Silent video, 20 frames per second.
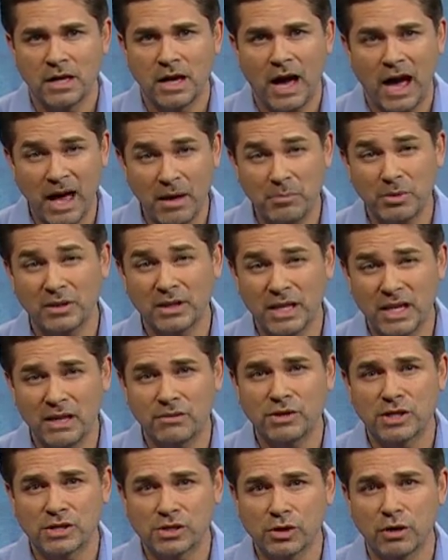I
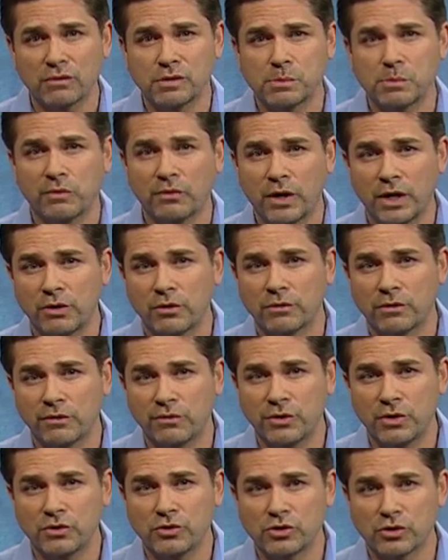believe the service provider of the
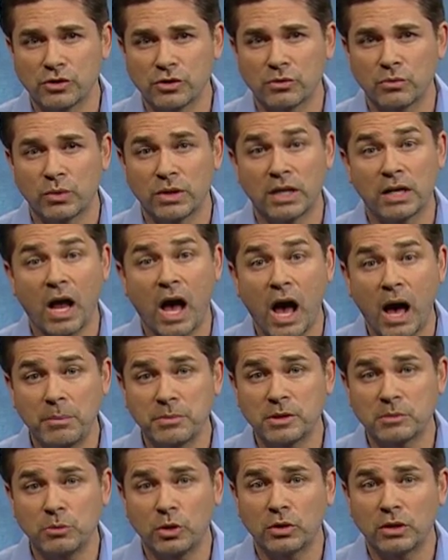future, with an
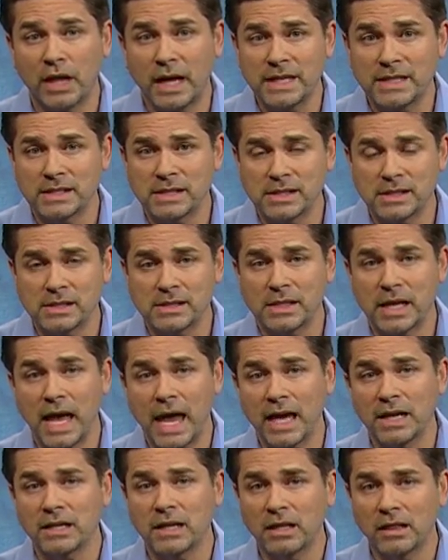optimal licensed
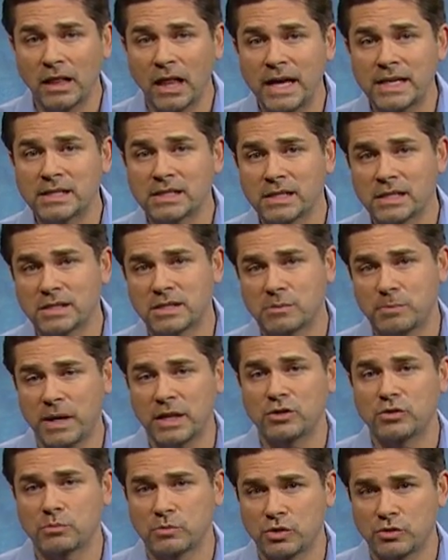and unlicensed
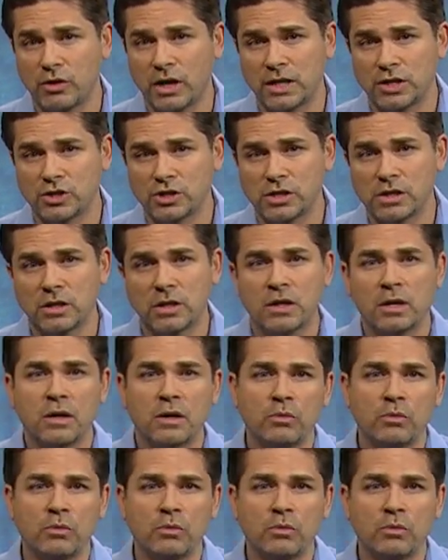spectrum strategy,